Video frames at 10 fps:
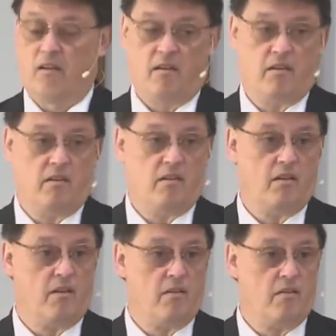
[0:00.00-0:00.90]
And
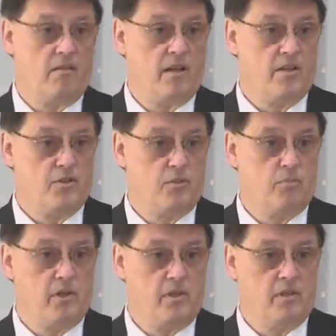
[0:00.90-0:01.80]
our national
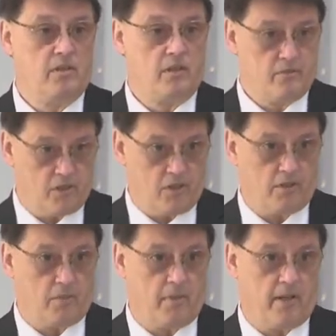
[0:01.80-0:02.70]
media loves to
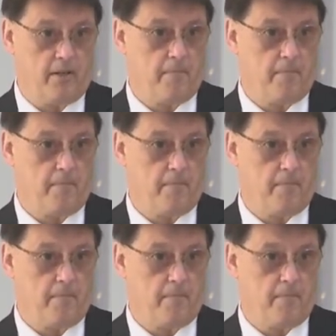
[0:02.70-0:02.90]
talk about it.